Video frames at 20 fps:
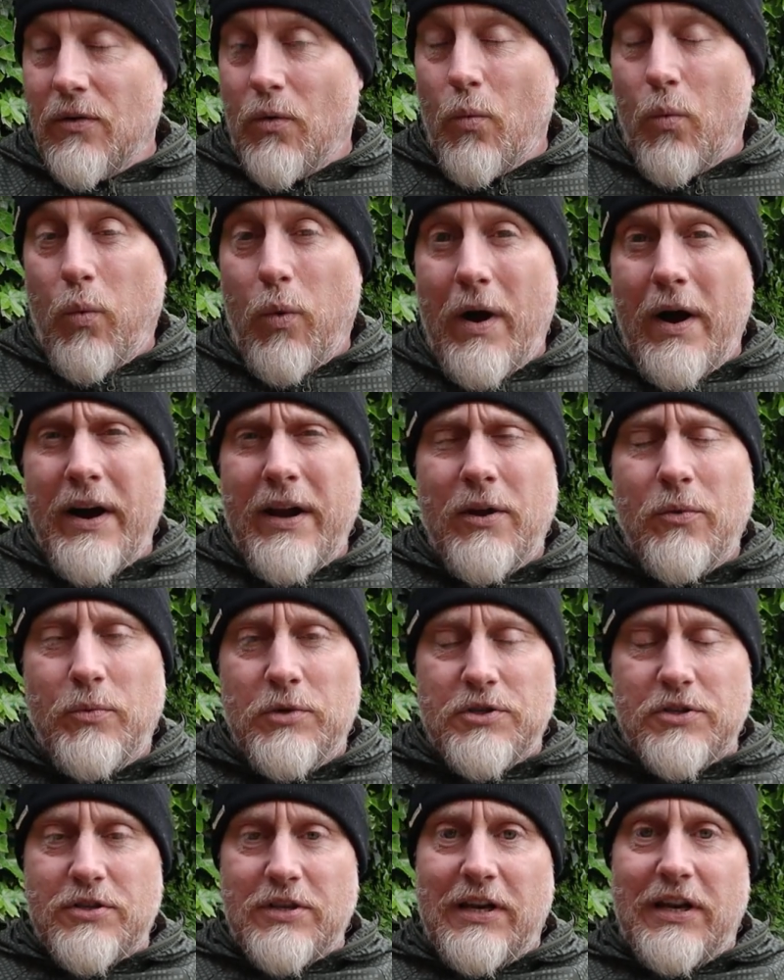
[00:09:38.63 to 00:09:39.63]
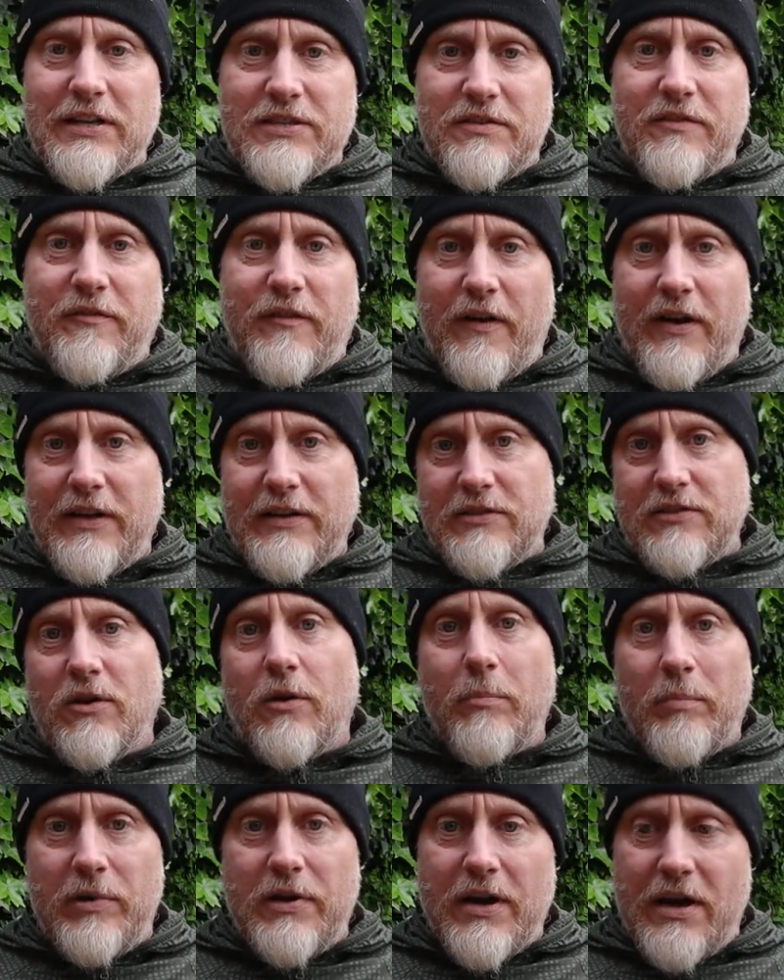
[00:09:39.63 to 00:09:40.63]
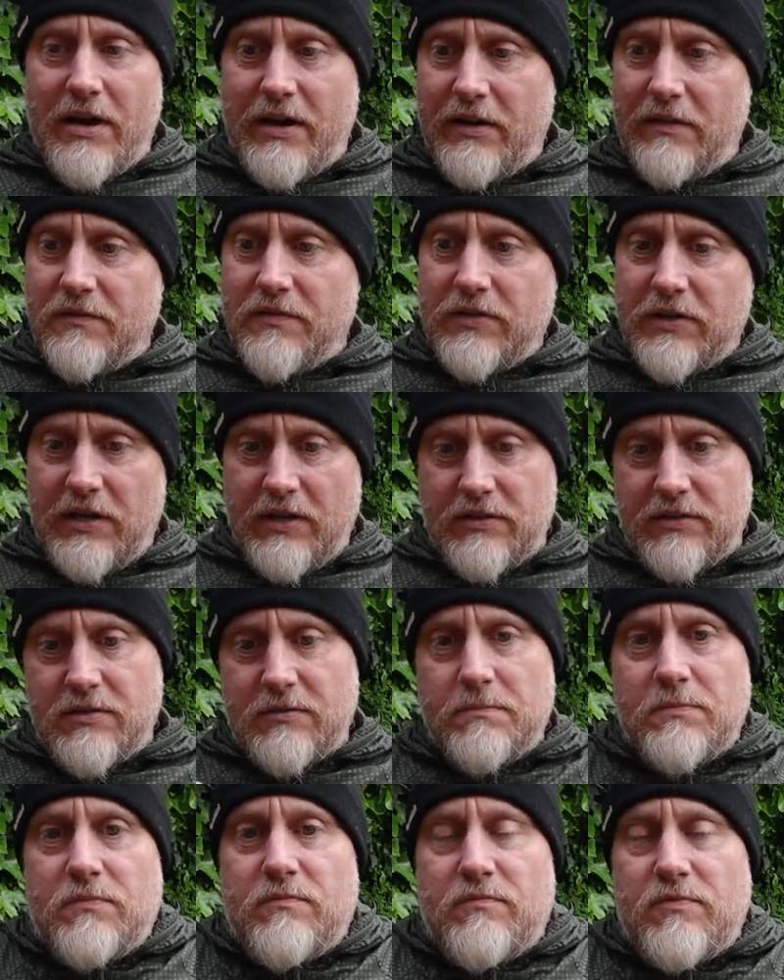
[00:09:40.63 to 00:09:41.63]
Why are we just classifying zombie knives as